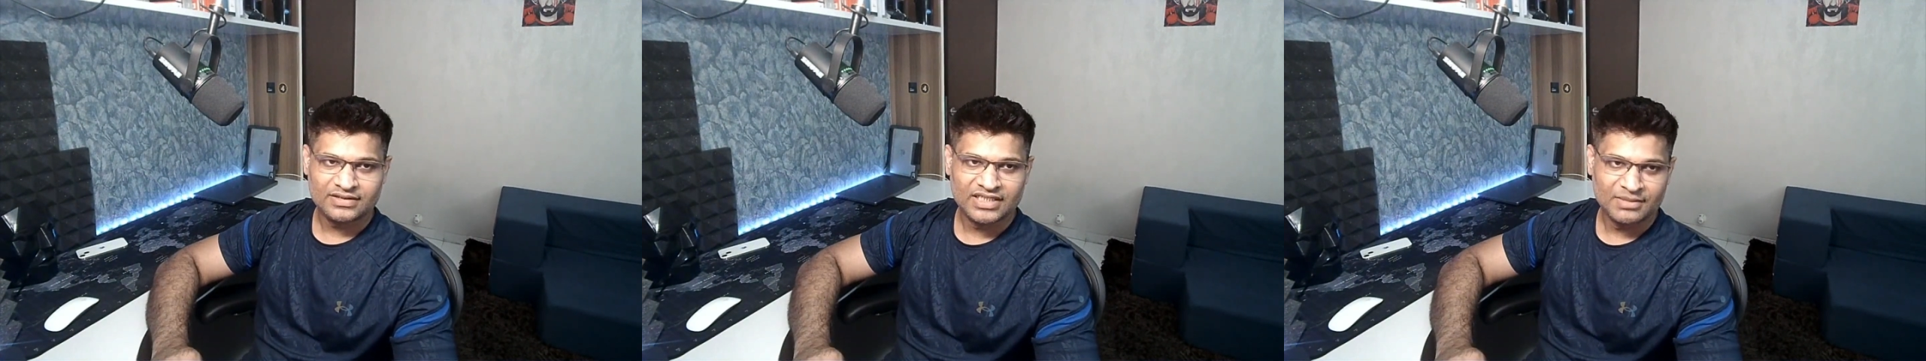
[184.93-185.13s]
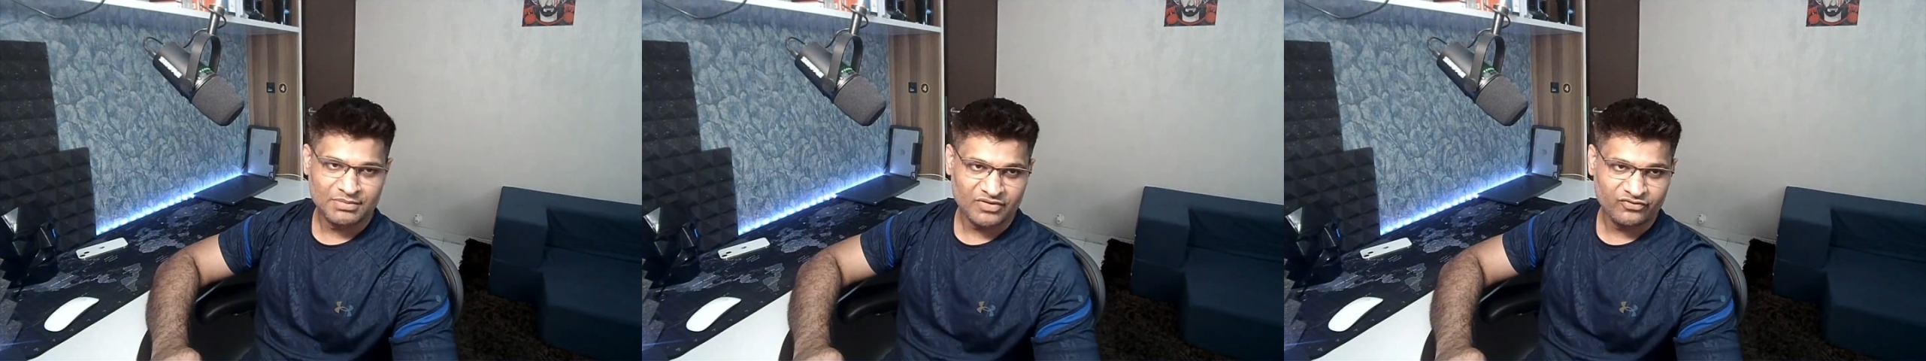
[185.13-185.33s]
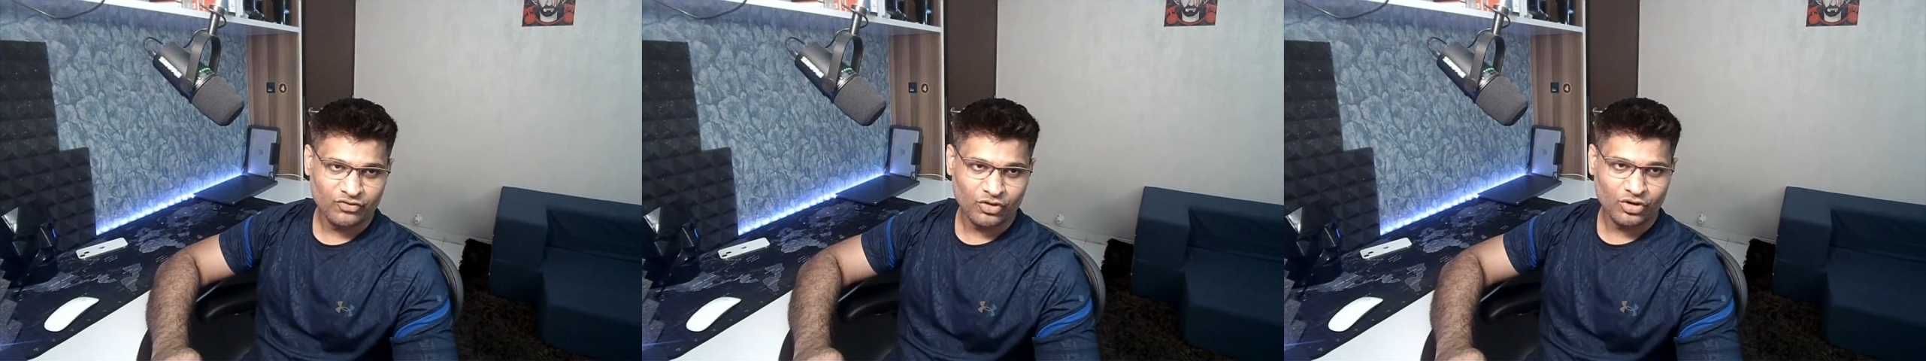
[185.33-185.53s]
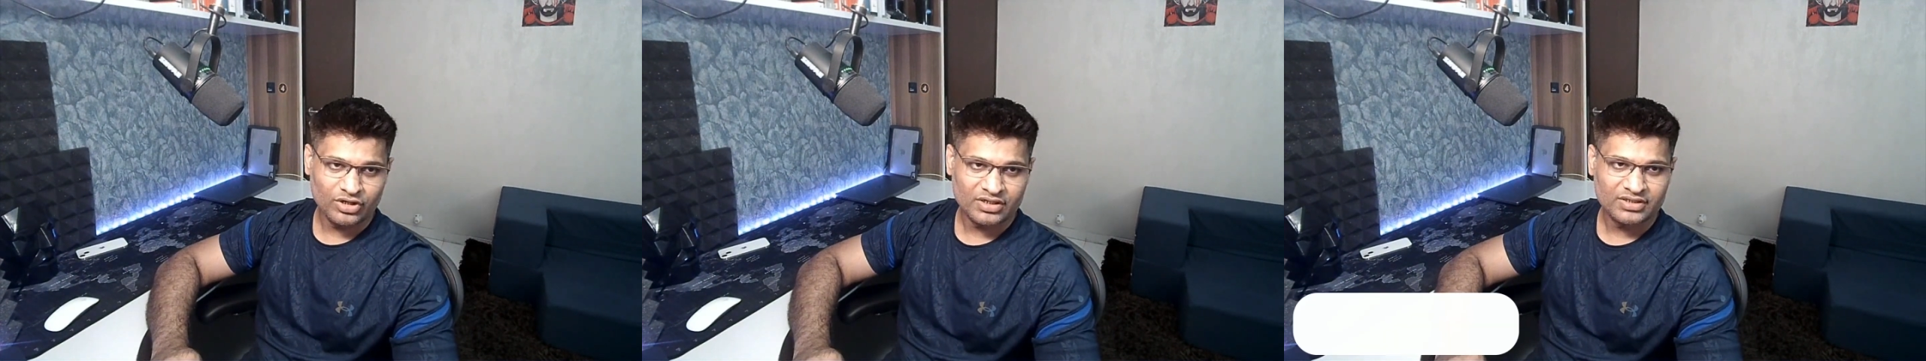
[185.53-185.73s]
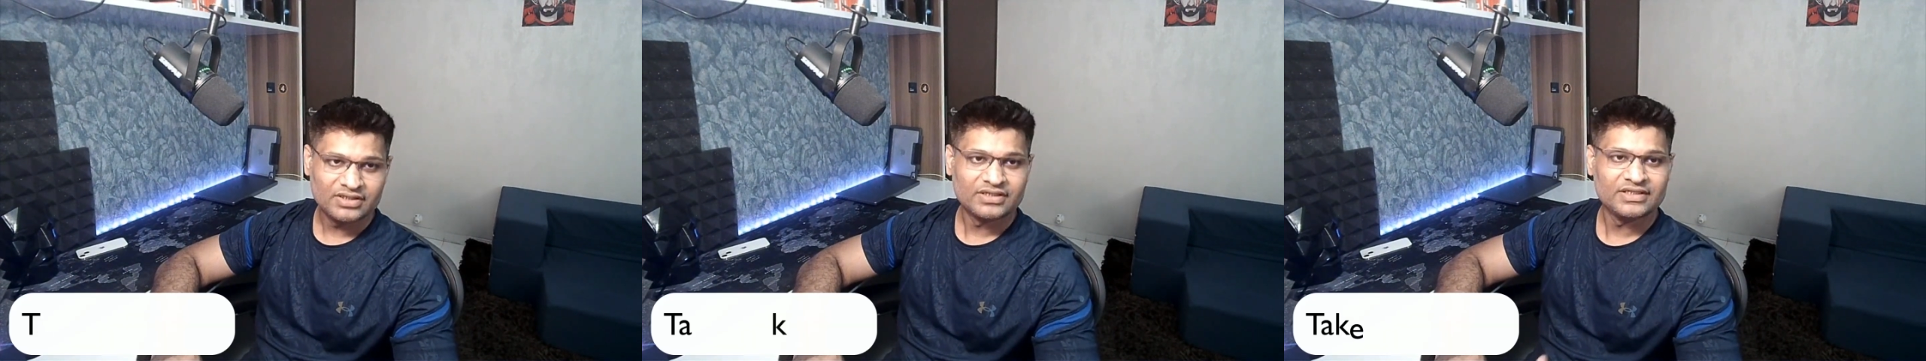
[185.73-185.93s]
number 4
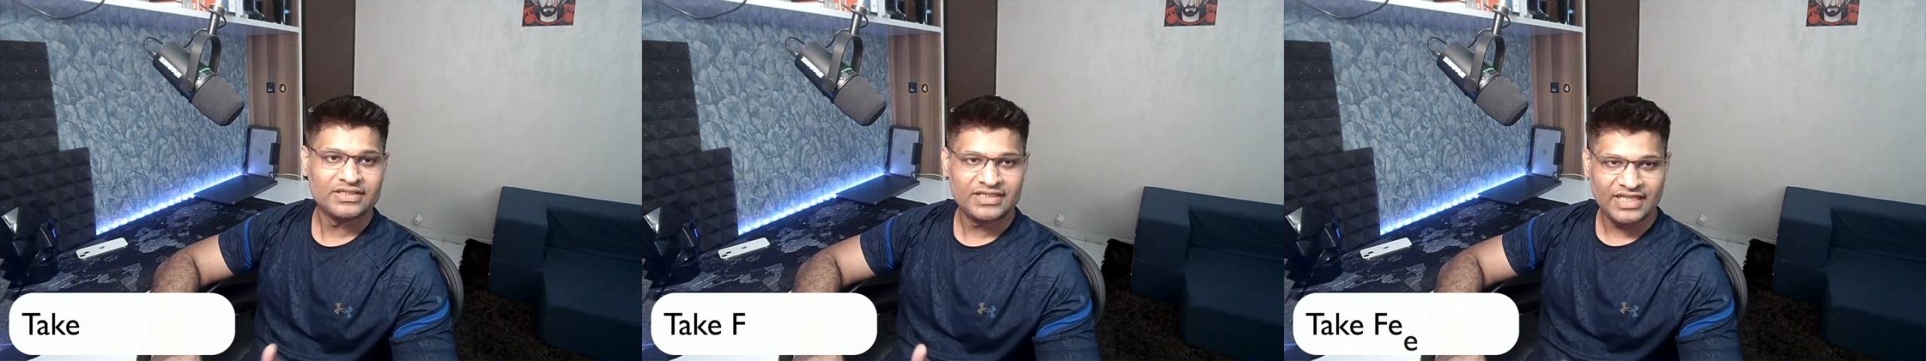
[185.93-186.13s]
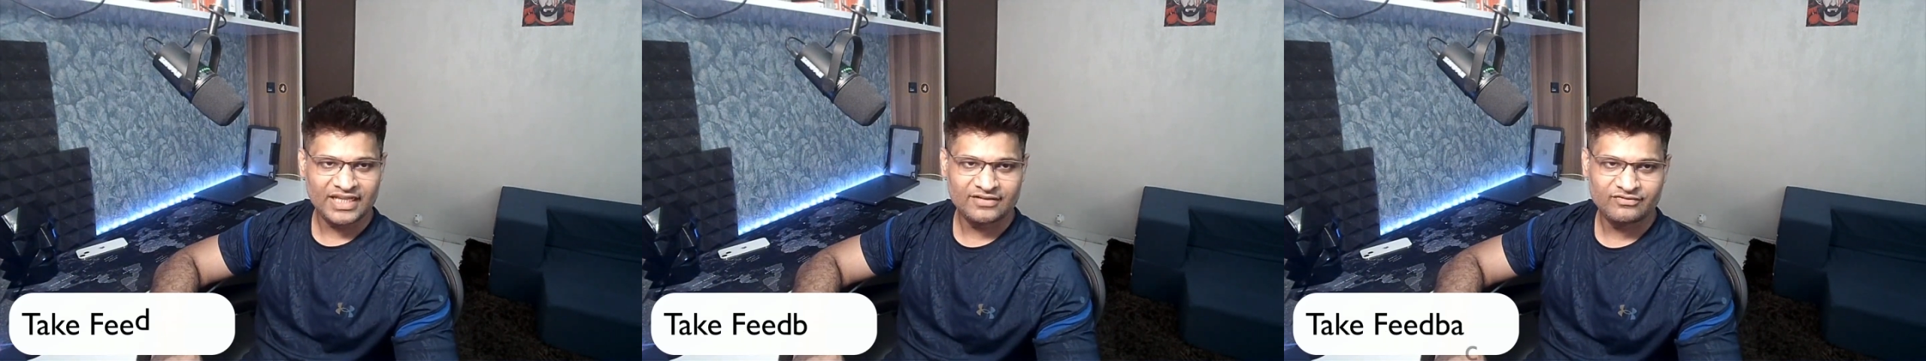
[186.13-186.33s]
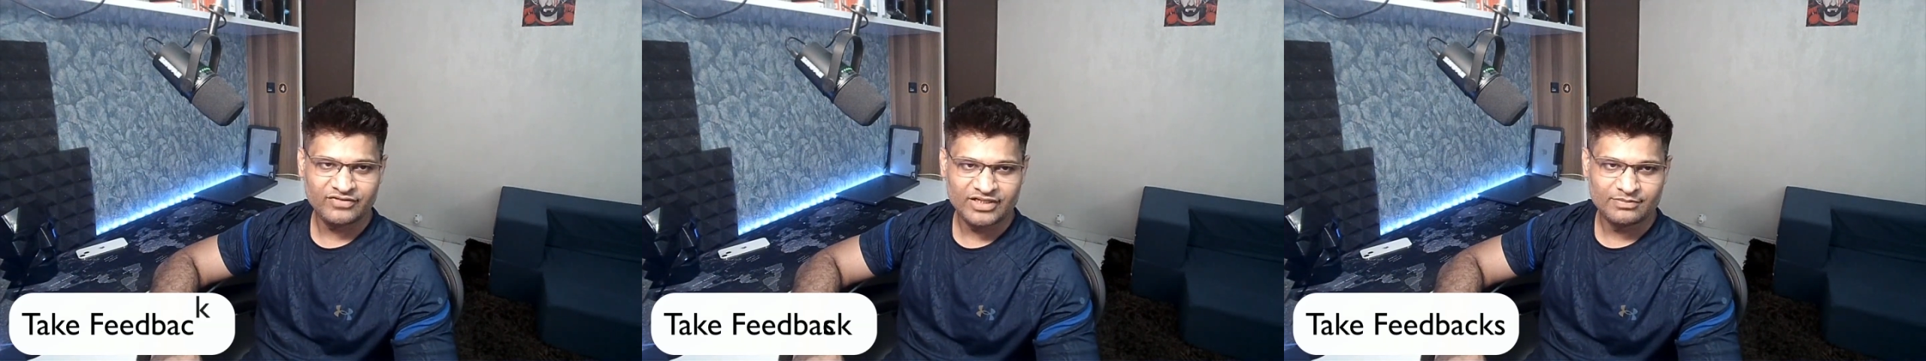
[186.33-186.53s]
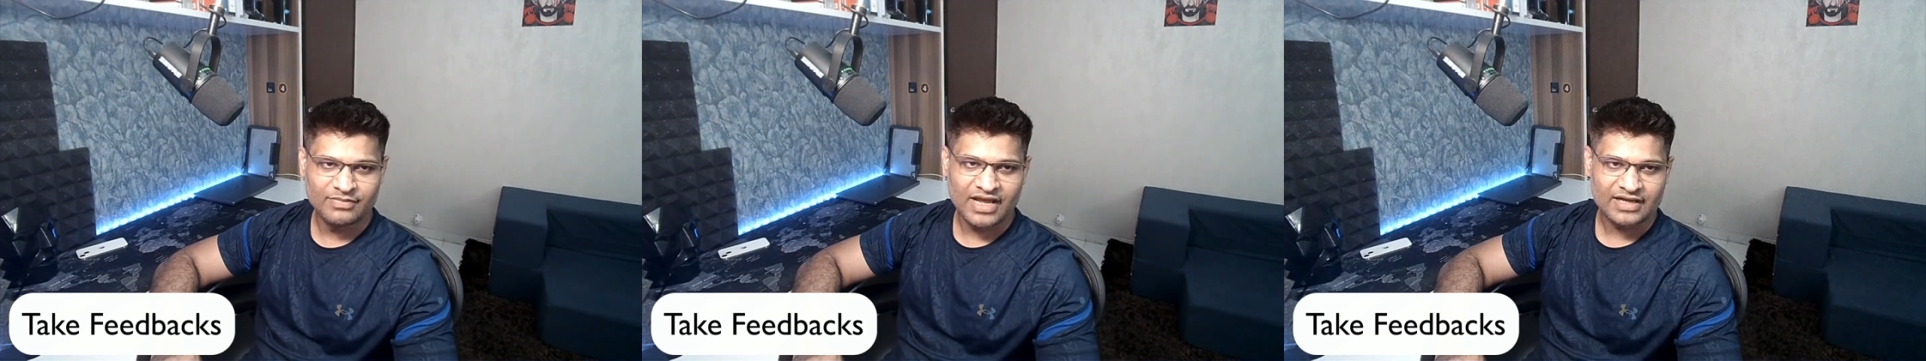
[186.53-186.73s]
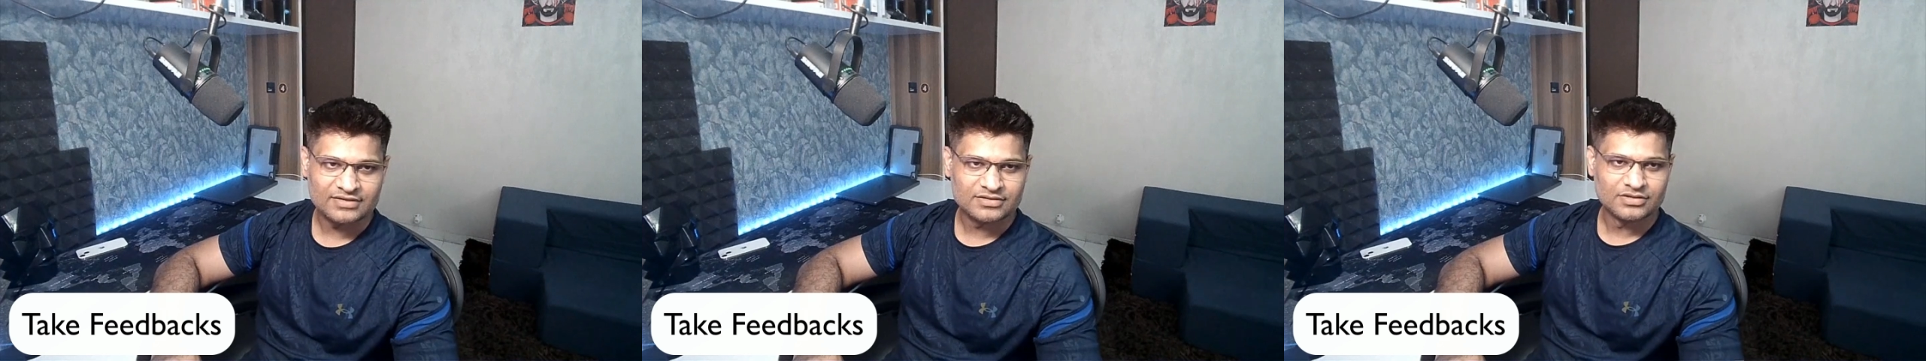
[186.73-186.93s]
take
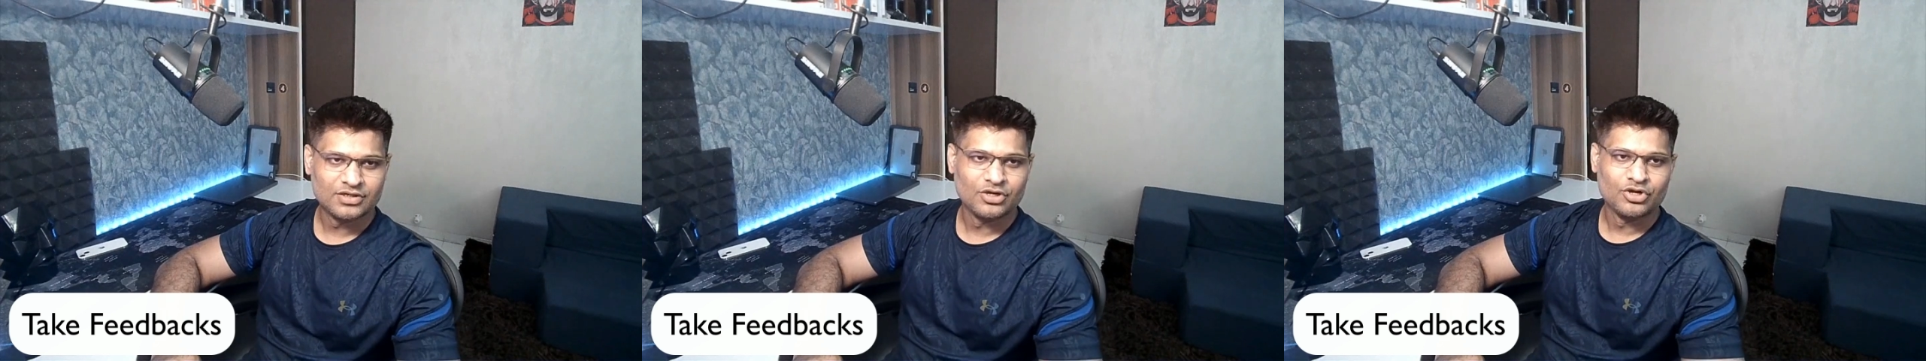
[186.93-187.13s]
feedbacks